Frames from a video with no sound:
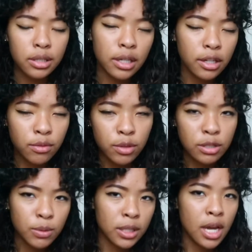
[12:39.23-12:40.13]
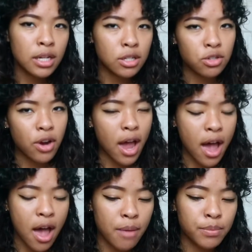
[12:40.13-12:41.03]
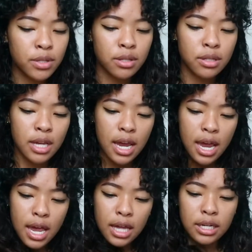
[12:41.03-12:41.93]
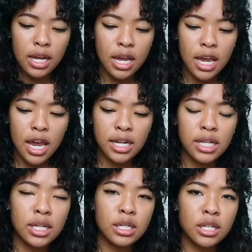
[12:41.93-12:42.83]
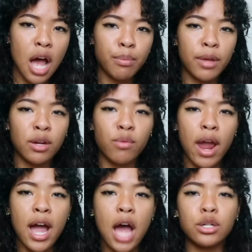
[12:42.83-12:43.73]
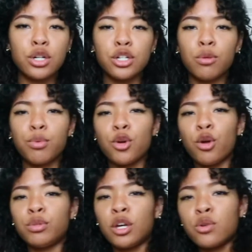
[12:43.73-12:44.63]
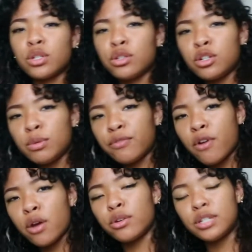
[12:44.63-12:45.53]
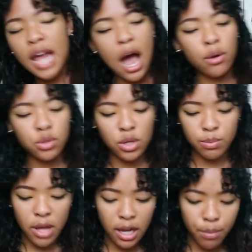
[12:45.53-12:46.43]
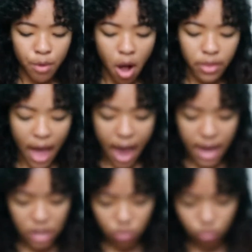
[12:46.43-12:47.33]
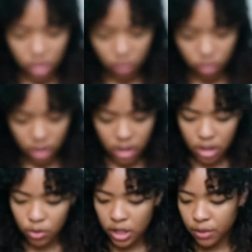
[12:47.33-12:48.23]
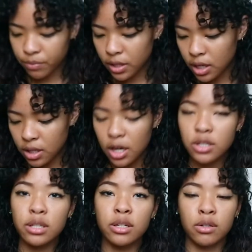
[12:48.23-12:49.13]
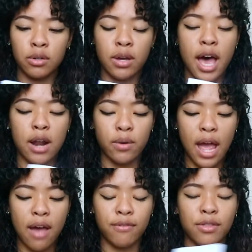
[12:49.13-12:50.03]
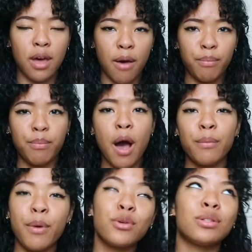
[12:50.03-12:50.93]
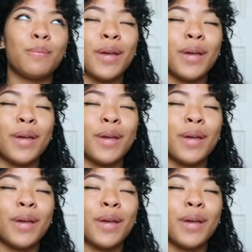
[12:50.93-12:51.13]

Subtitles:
like with spaghetti straps, and it doesn't stop like right under your boobs. It goes a little bit farther down, so it's like a bralette. It's really, really cutie. Here's a little, I'll post